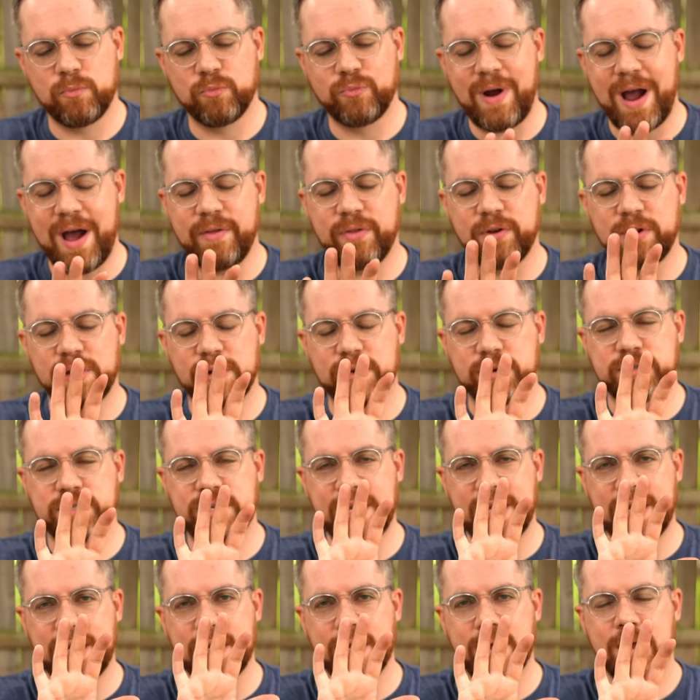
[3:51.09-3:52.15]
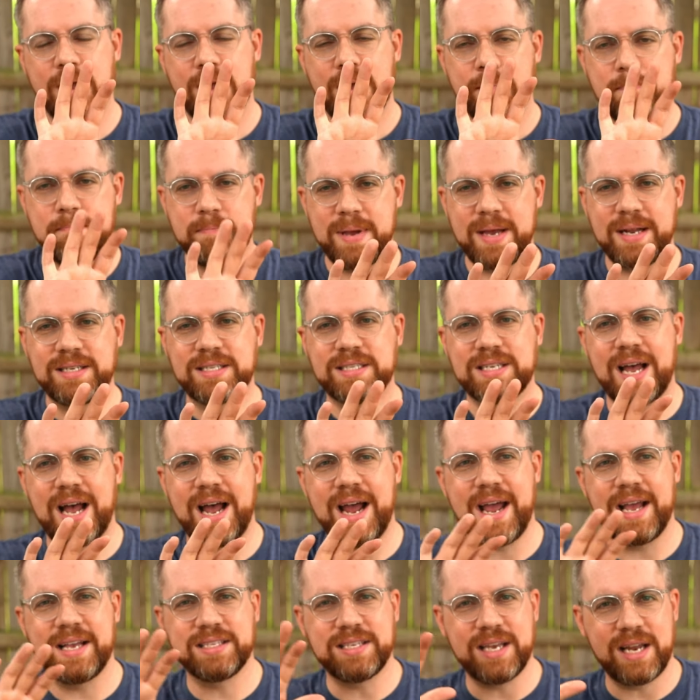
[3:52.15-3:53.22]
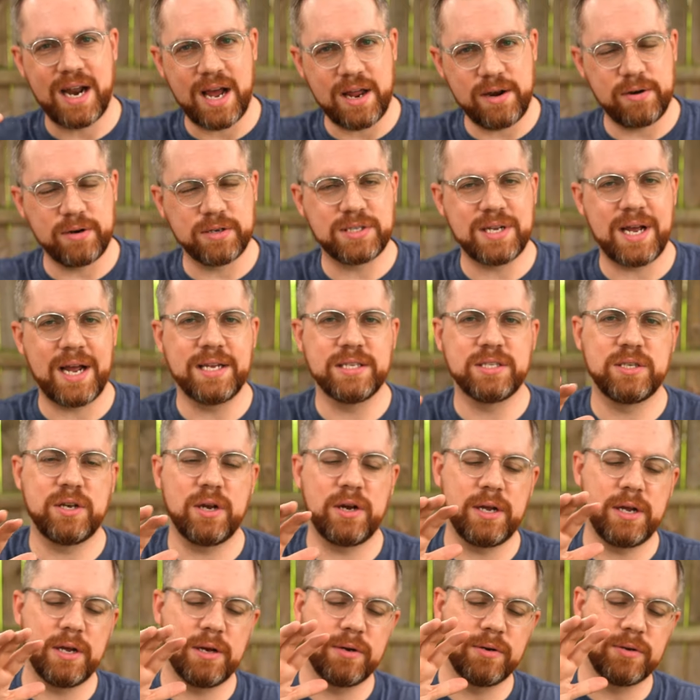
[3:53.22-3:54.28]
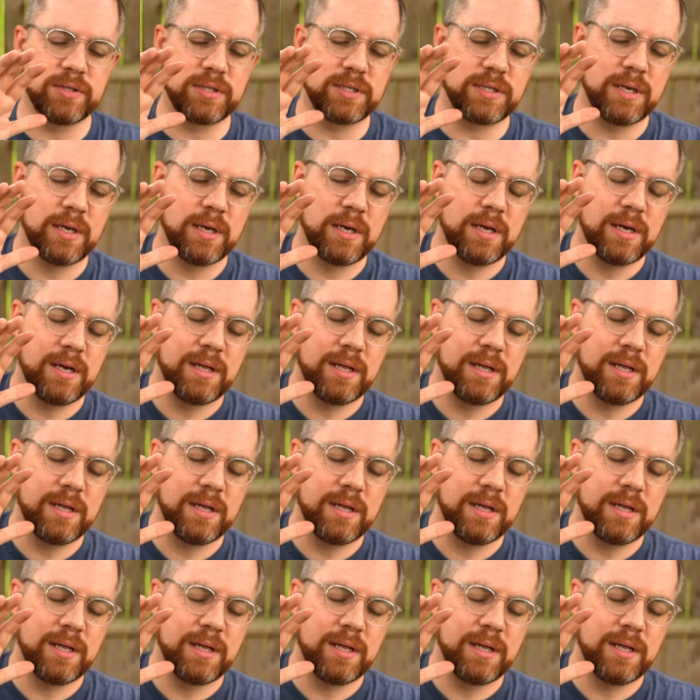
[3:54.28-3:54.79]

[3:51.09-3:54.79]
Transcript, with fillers: Rather, you're seeing mid-size and undersized yo-yos